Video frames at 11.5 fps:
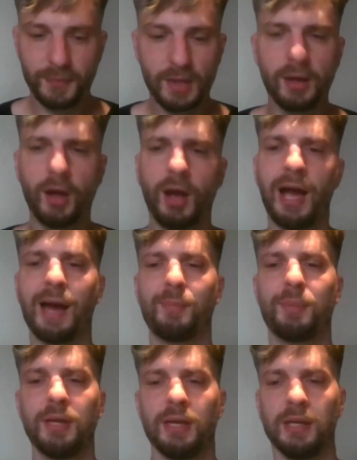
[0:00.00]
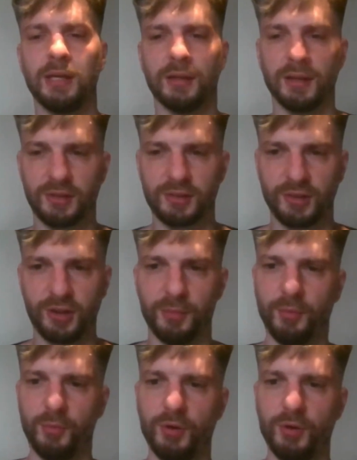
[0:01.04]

like happy and excitement,